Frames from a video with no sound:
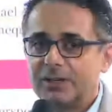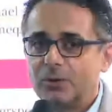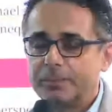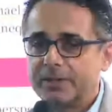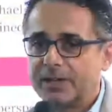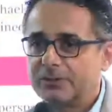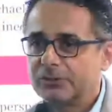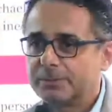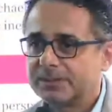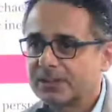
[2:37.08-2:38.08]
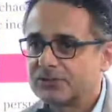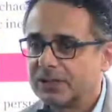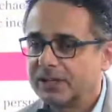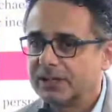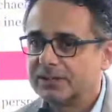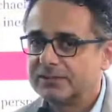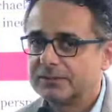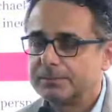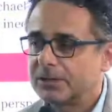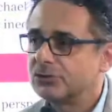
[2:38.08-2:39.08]
Open House, but actually this
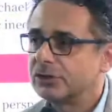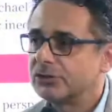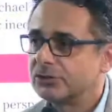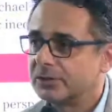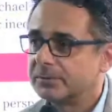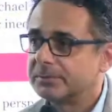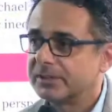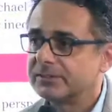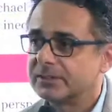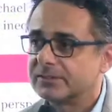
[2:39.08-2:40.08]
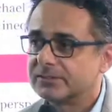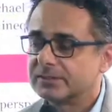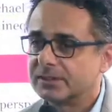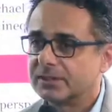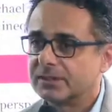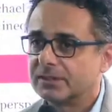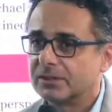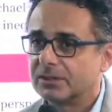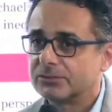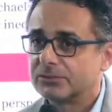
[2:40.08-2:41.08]
is much richer presence
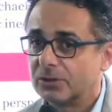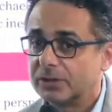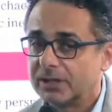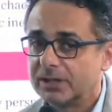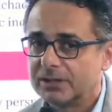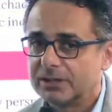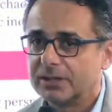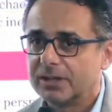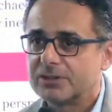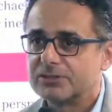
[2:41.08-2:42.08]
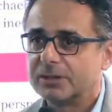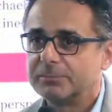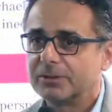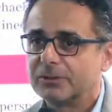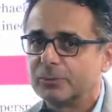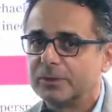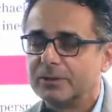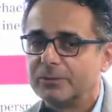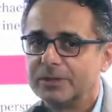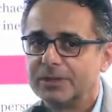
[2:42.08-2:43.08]
of Sony here, actually, because
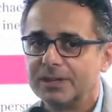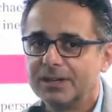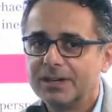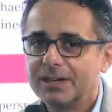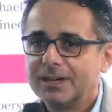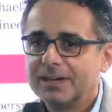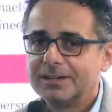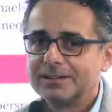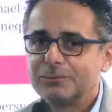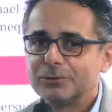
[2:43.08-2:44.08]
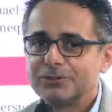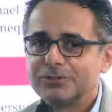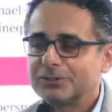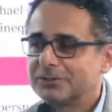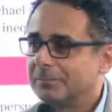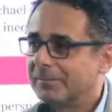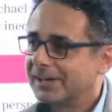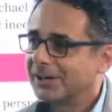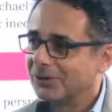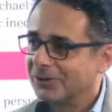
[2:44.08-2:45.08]
we it was a sort of
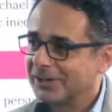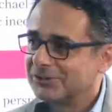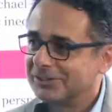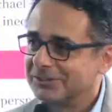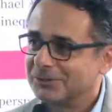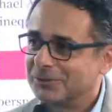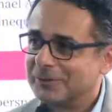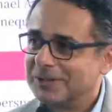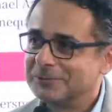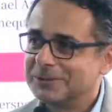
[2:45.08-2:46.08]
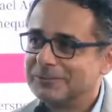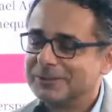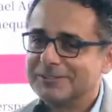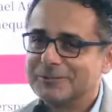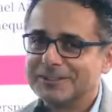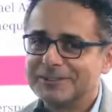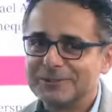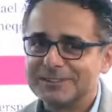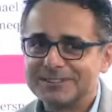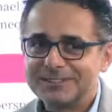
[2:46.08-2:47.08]
miracle, actually. So when
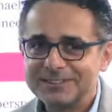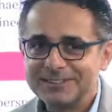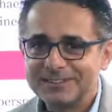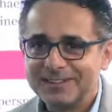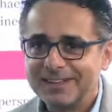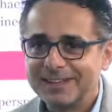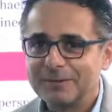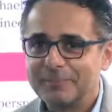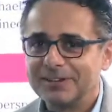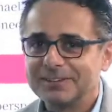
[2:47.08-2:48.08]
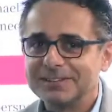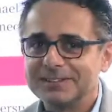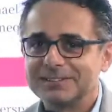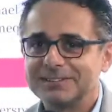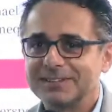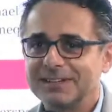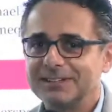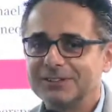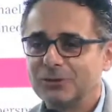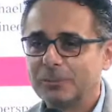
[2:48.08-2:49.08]
we started thinking about
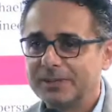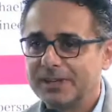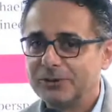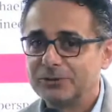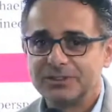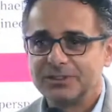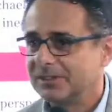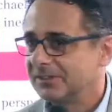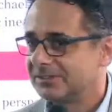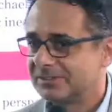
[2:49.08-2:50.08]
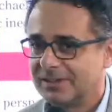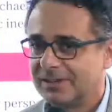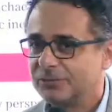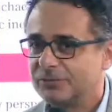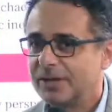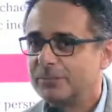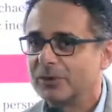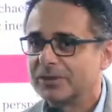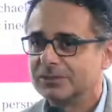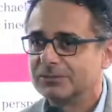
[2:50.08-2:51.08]
this Open House in this
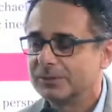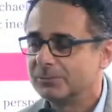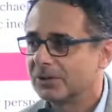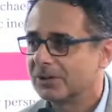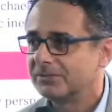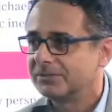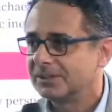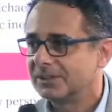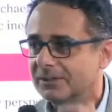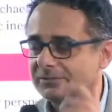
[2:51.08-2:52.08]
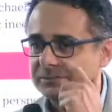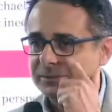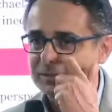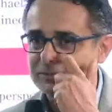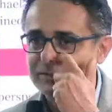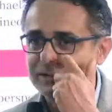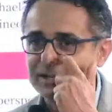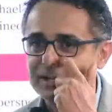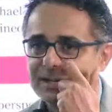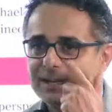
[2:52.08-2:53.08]
framework, in the framework of the Maker
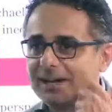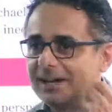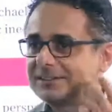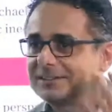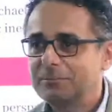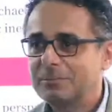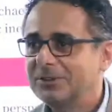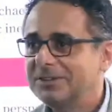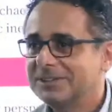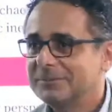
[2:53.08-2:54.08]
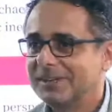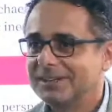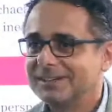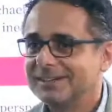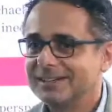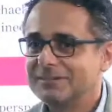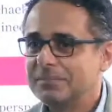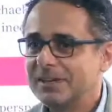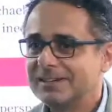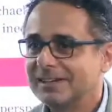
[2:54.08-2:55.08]
Faire, at some point, I mean,
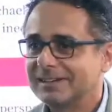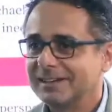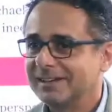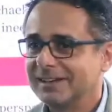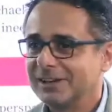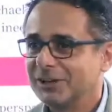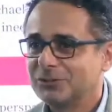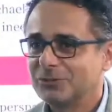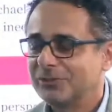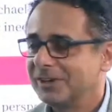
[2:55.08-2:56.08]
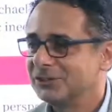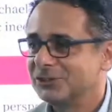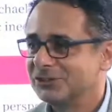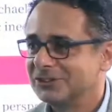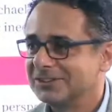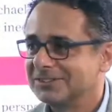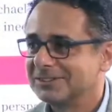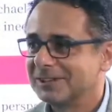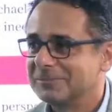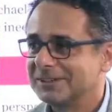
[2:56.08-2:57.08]
immediately a lot of
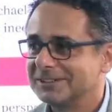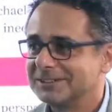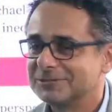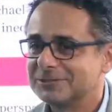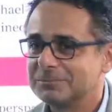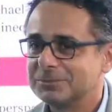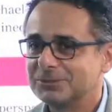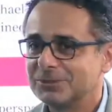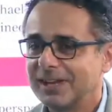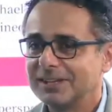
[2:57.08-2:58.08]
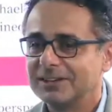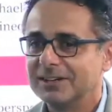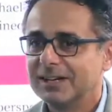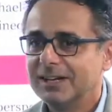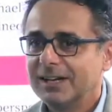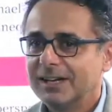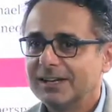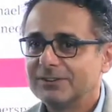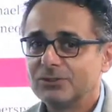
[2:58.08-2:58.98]
energies, I mean, were put together. And